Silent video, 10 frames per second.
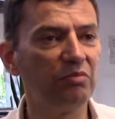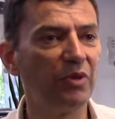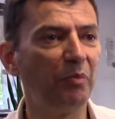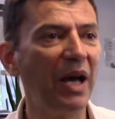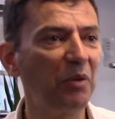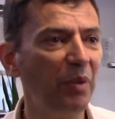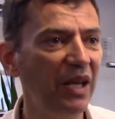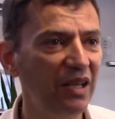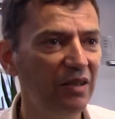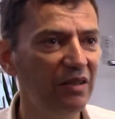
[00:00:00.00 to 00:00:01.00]
The back
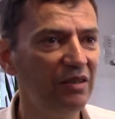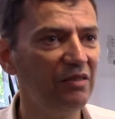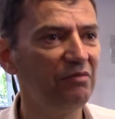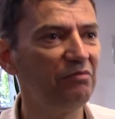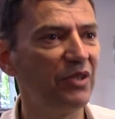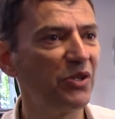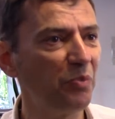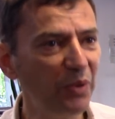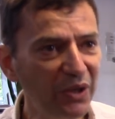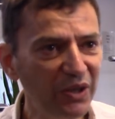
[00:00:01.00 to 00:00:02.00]
pain
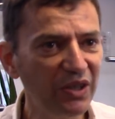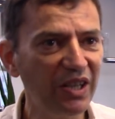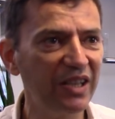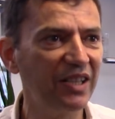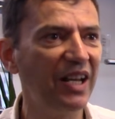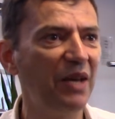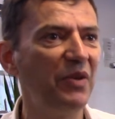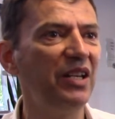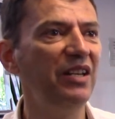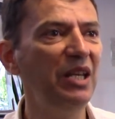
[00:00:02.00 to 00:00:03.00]
disappeared, I didn't have
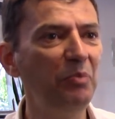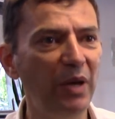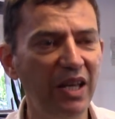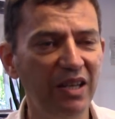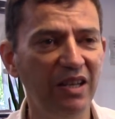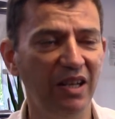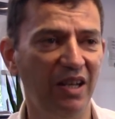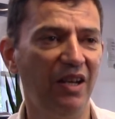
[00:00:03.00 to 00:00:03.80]
any knee pain.